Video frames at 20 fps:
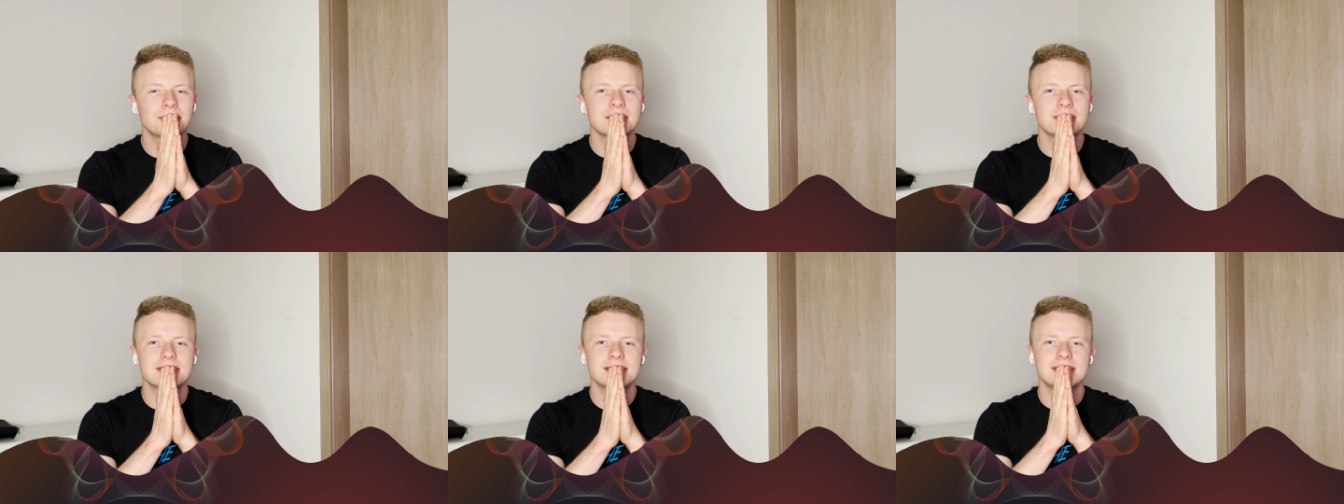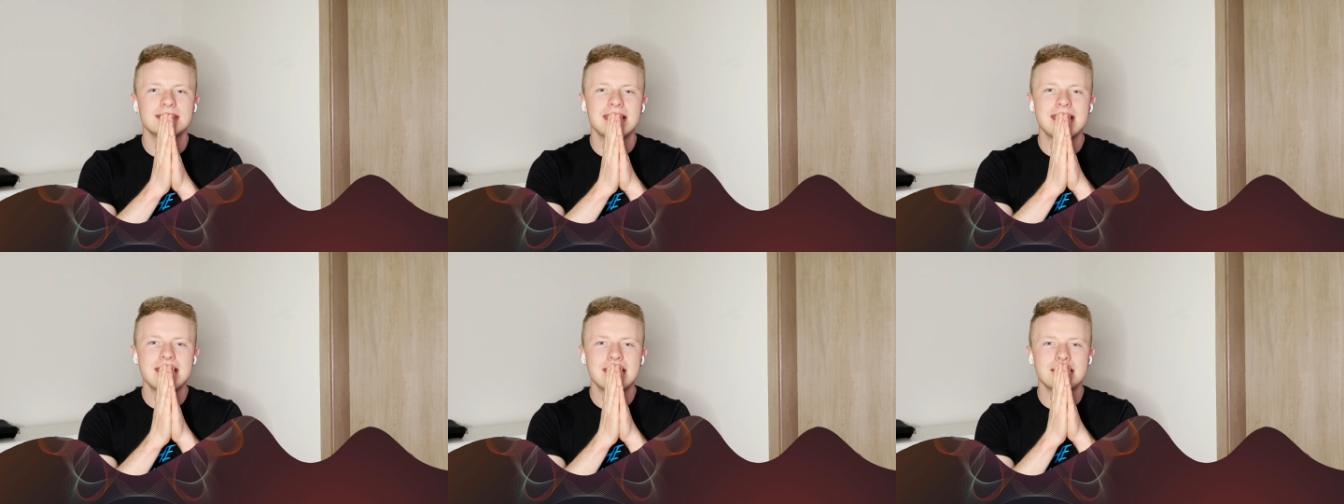to
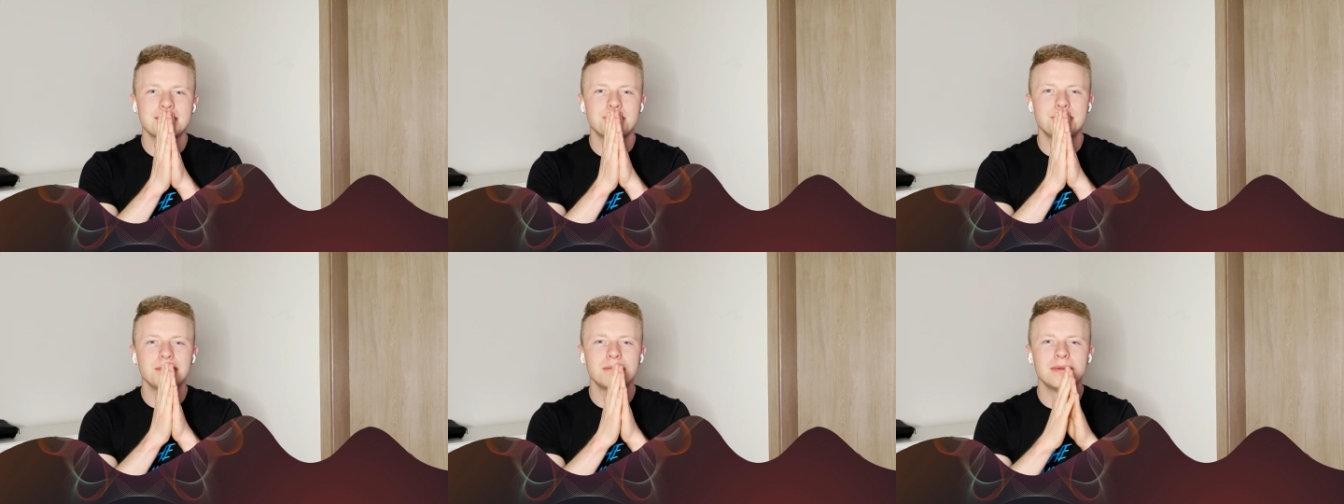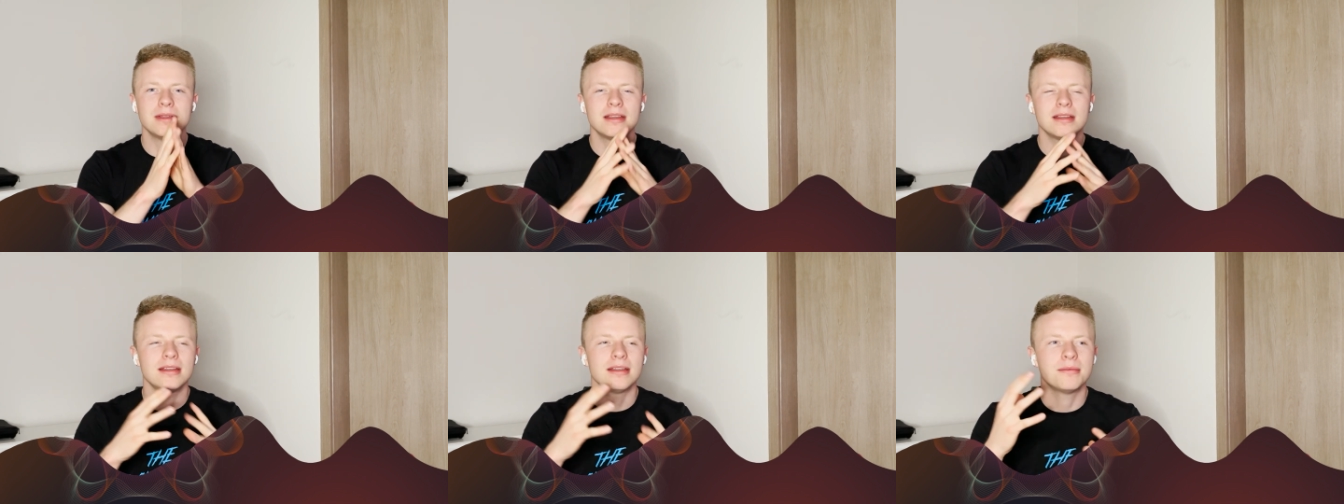say
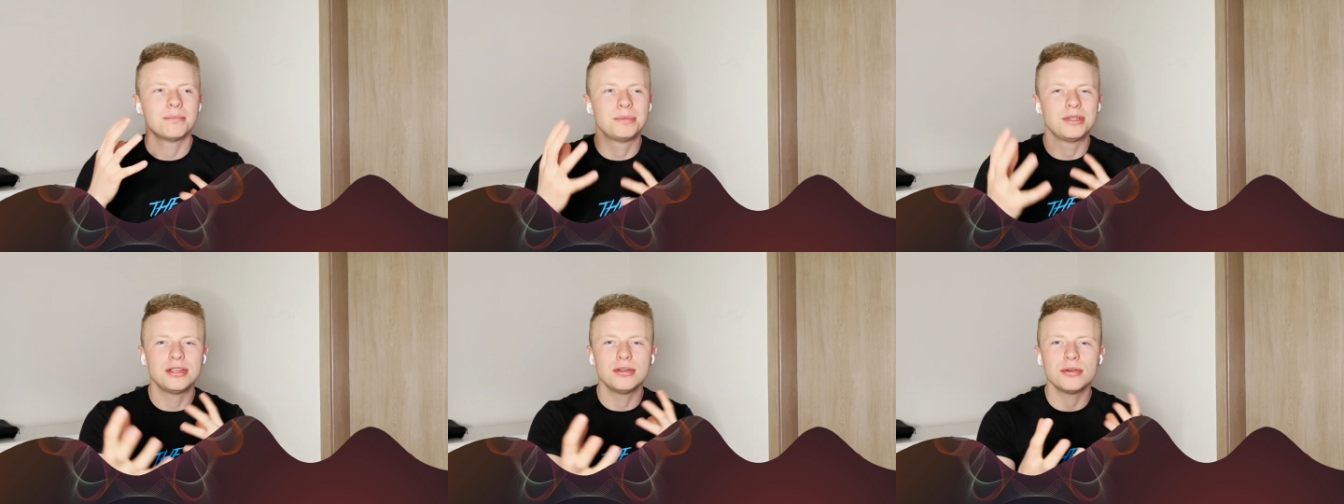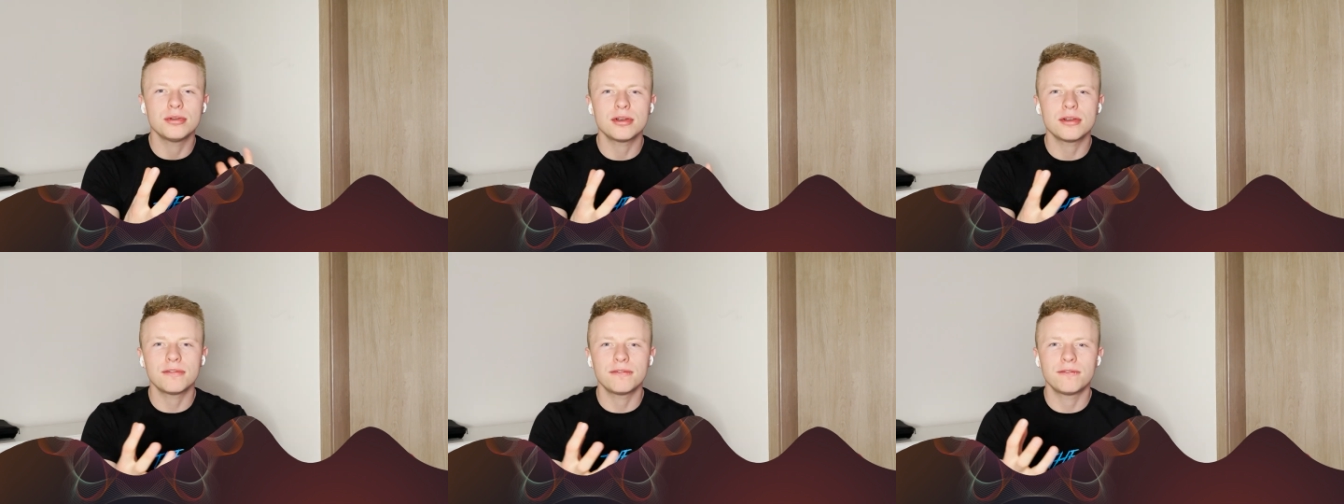it,
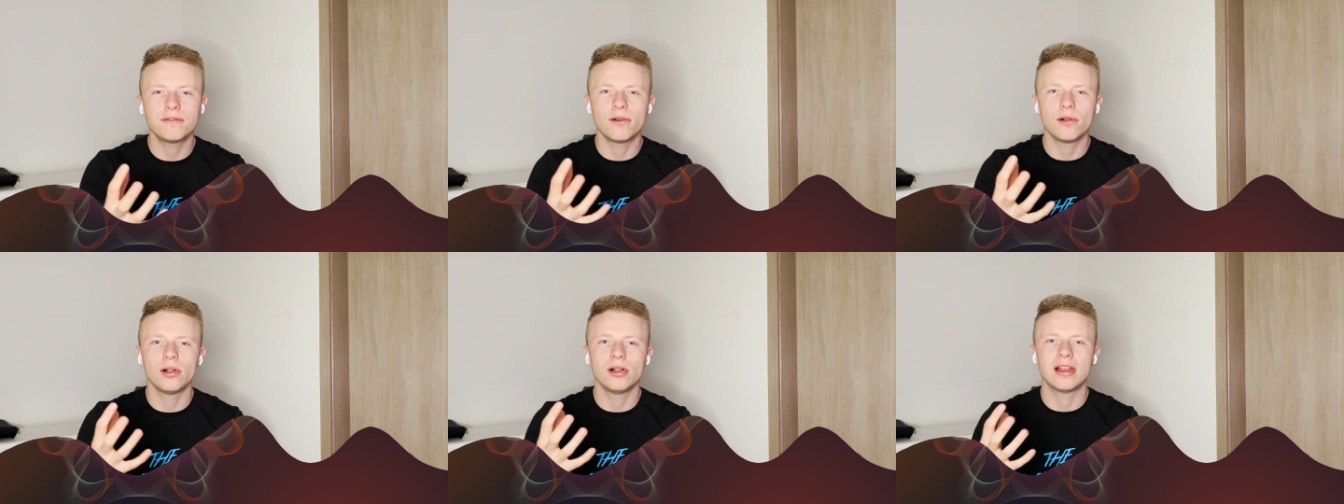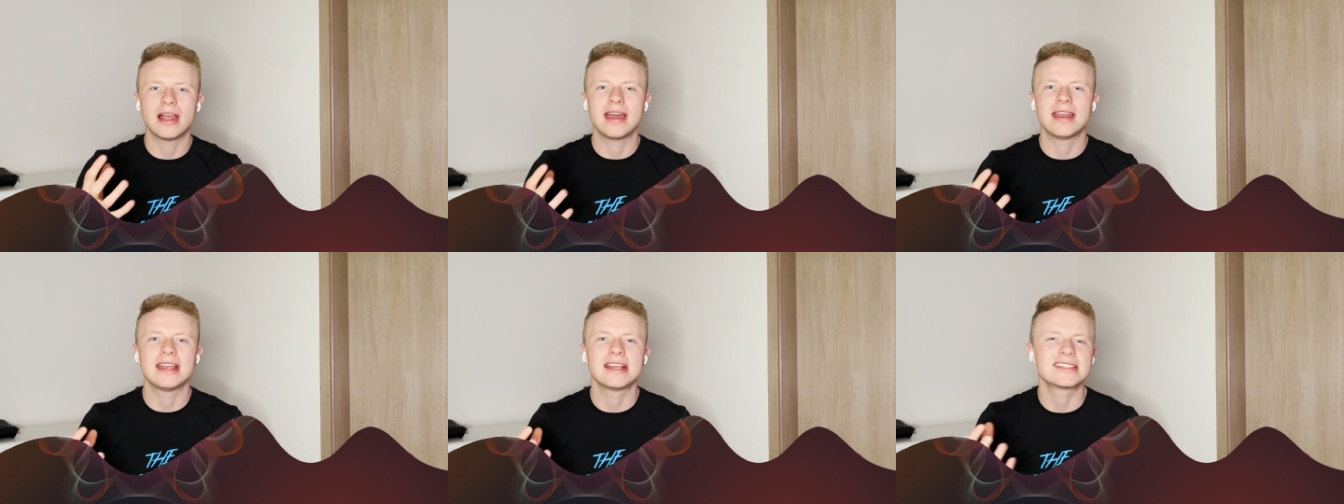beautiful
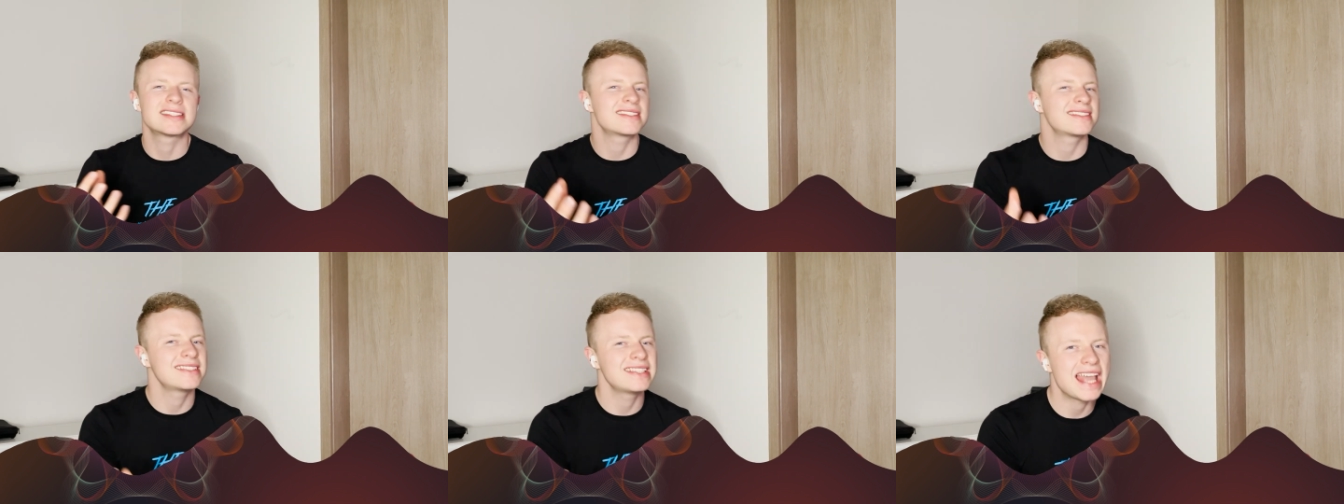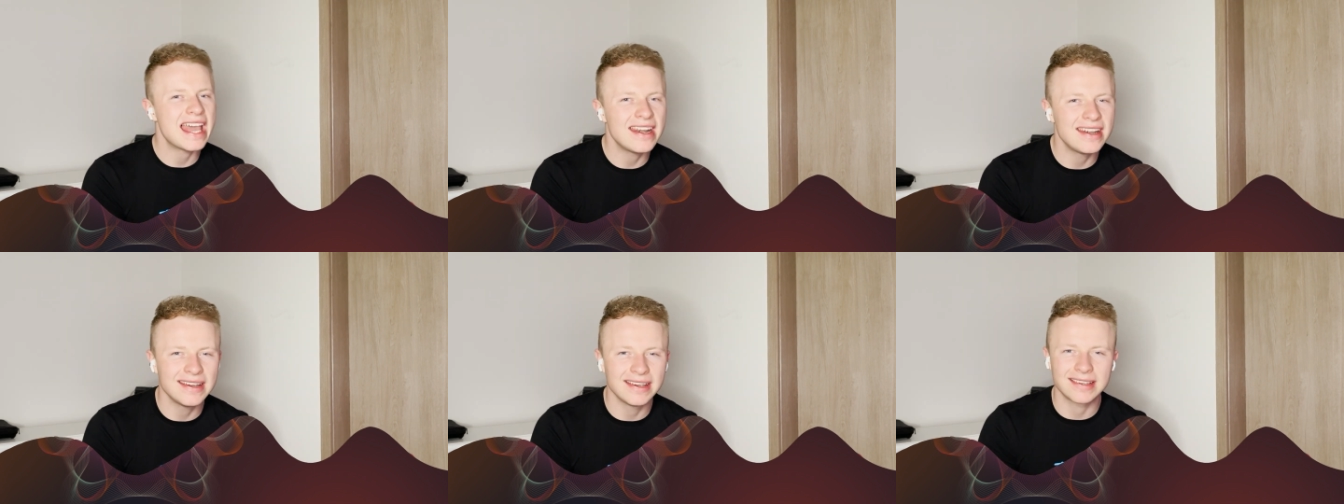and
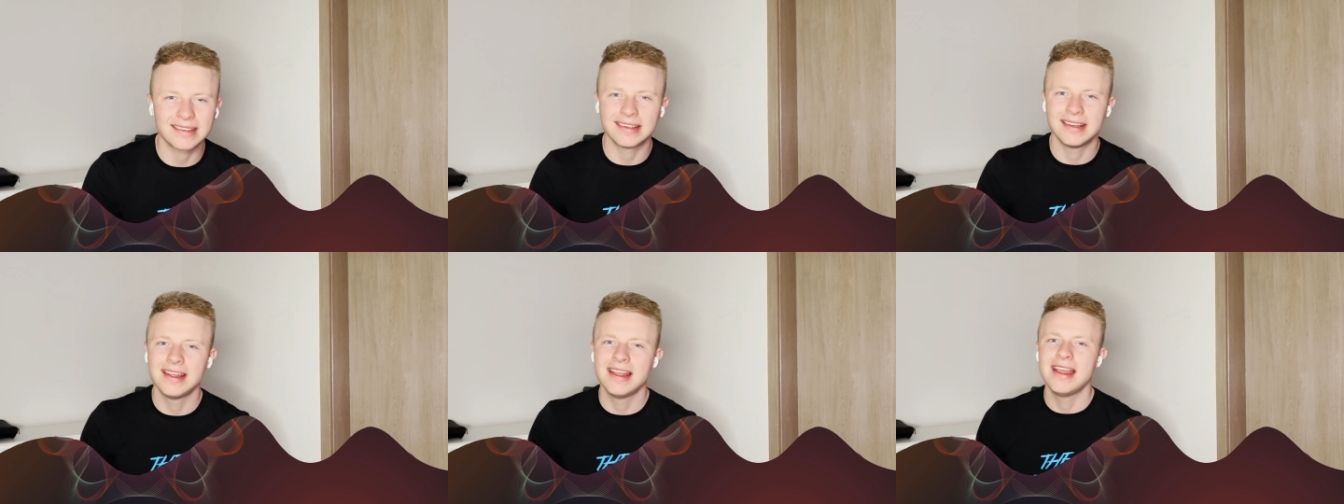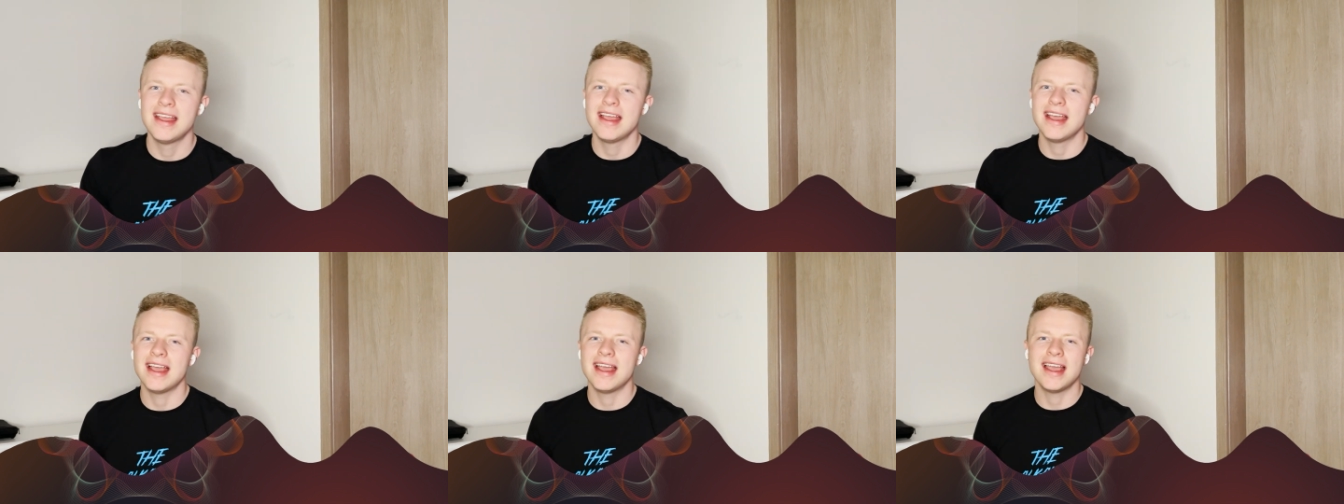aesthetic,
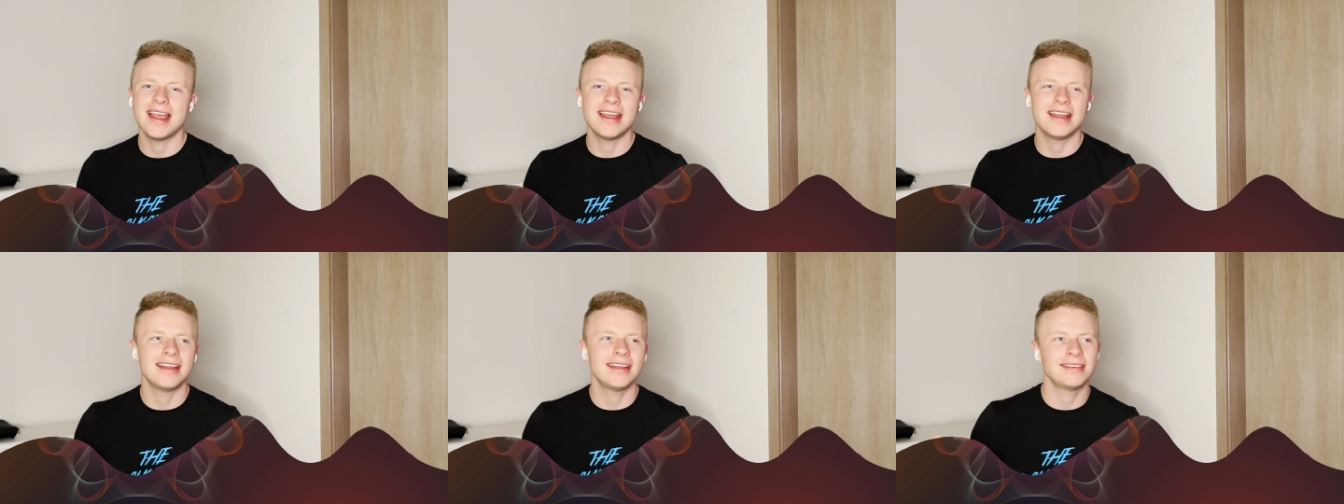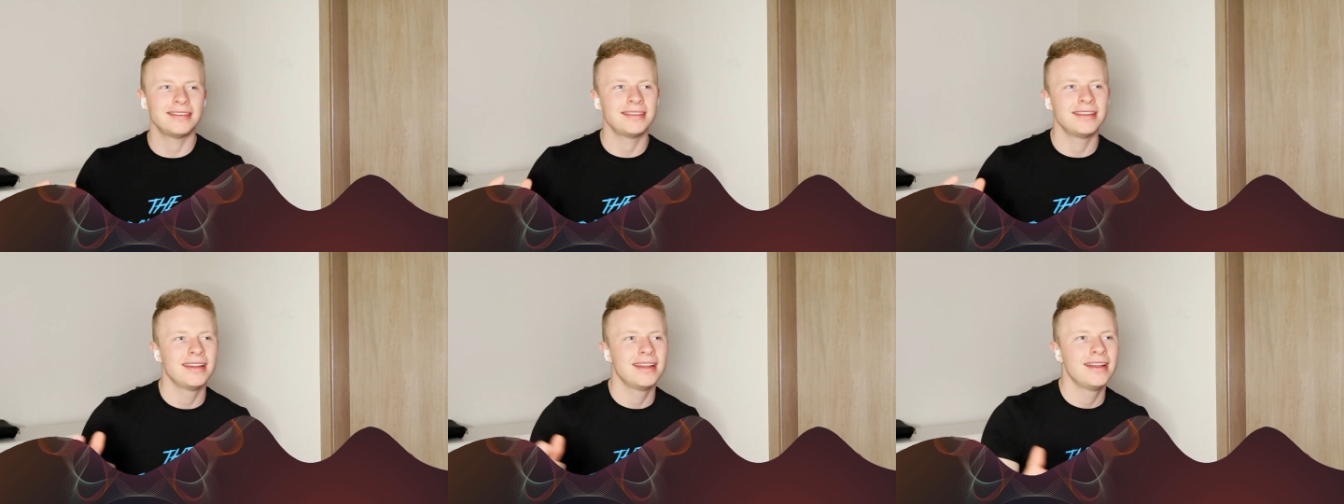
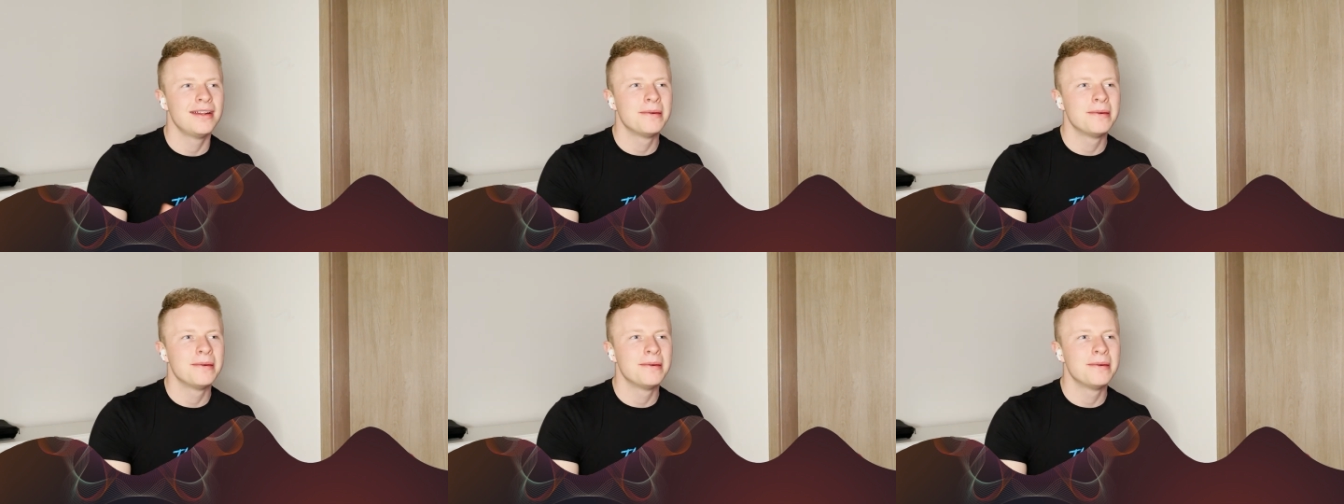and